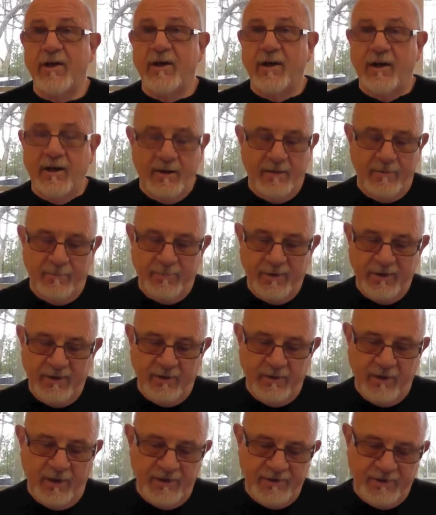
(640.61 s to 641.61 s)
but
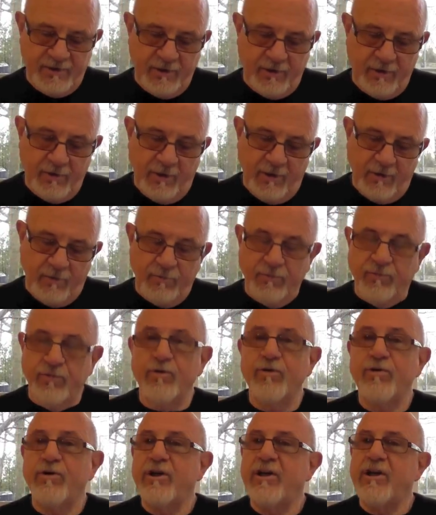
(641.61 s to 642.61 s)
they're also
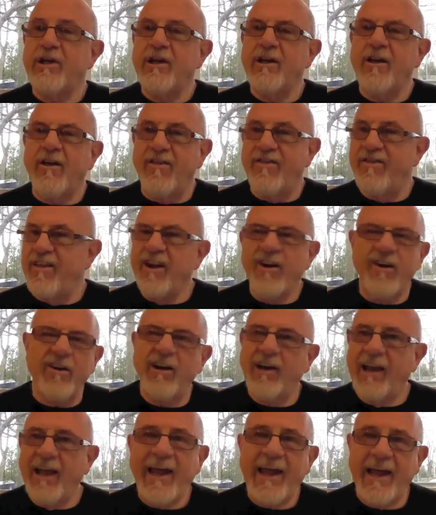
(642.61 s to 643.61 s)
ruining their
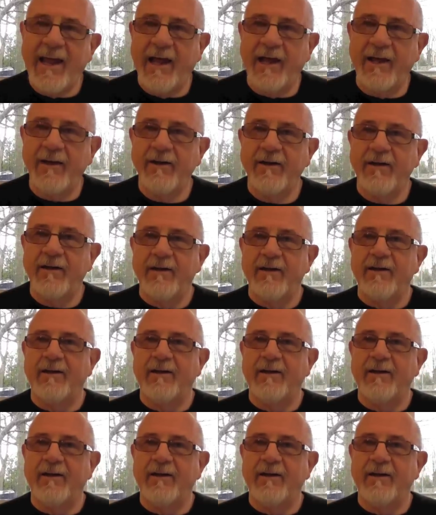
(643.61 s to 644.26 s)
land